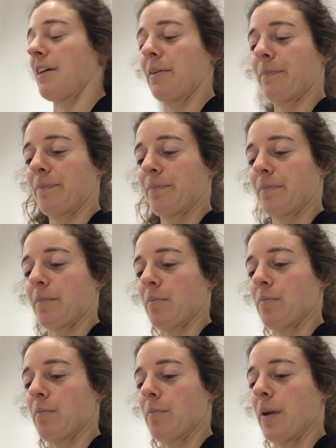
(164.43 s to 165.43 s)
year.
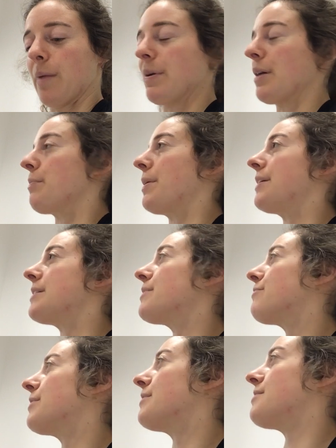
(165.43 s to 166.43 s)
Maybe it made a
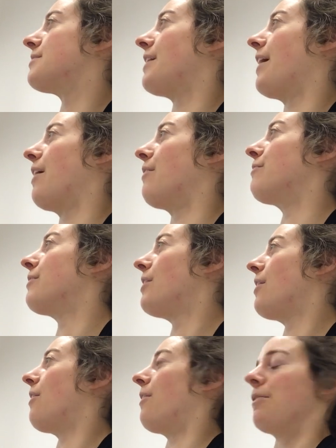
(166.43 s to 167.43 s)
difference to have
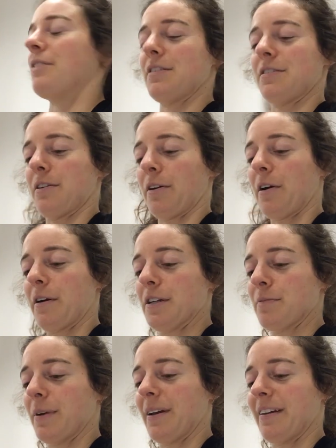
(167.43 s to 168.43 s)
all this
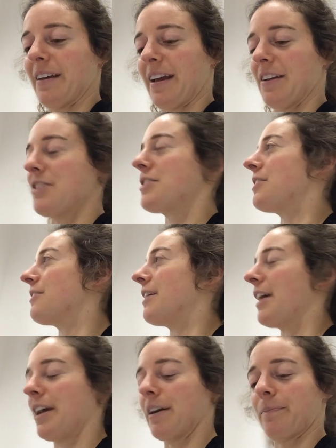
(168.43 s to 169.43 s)
encouragement and
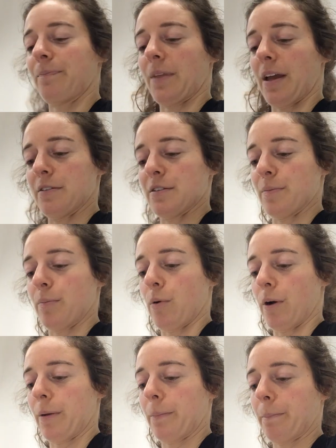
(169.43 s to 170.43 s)
cheering and
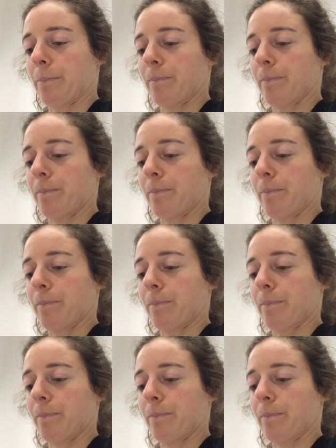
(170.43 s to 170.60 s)
support.